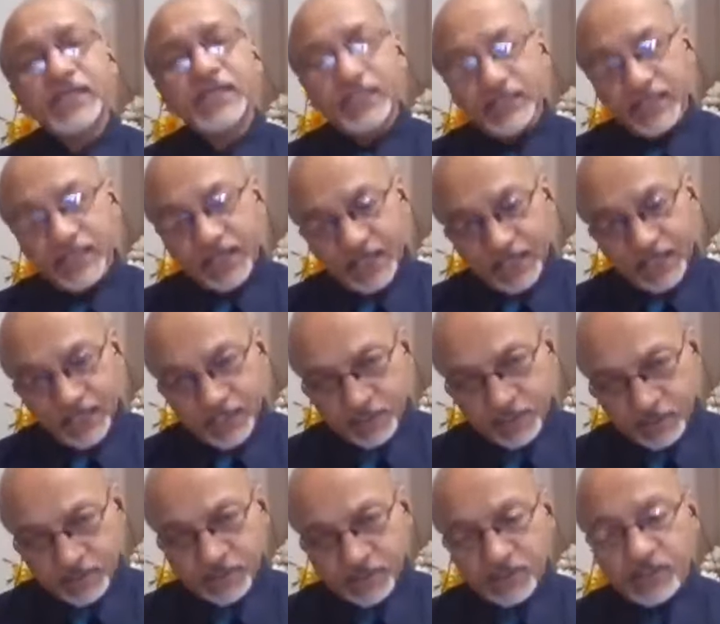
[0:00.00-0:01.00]
in
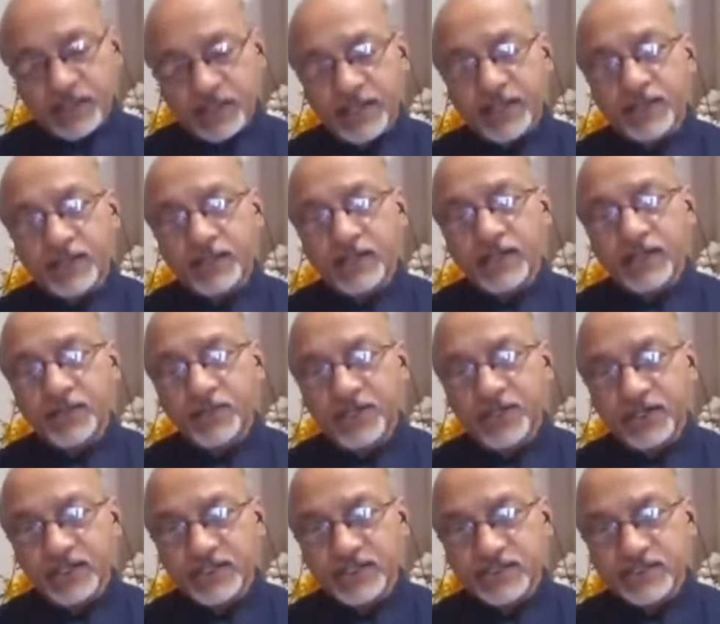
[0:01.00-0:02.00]
the
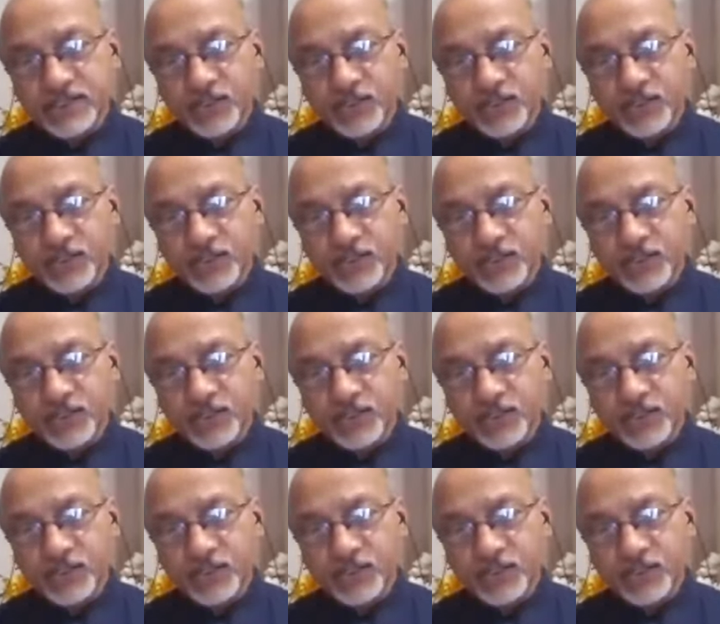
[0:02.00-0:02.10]
laboratories,